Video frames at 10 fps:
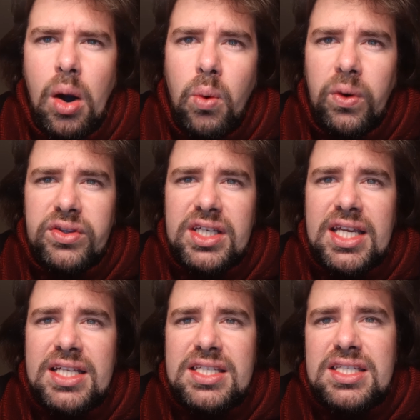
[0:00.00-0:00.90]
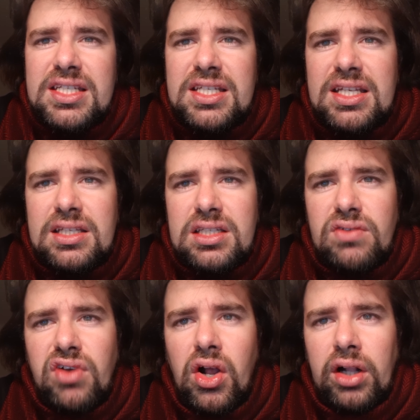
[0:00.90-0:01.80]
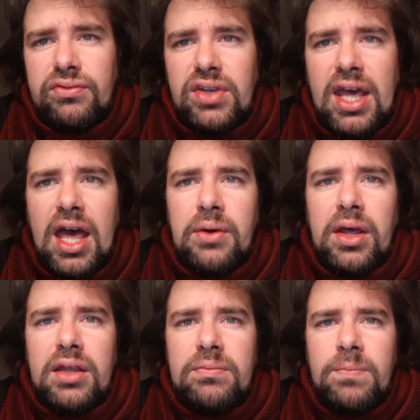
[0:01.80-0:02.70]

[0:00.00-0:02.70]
were the incidents of half an hour.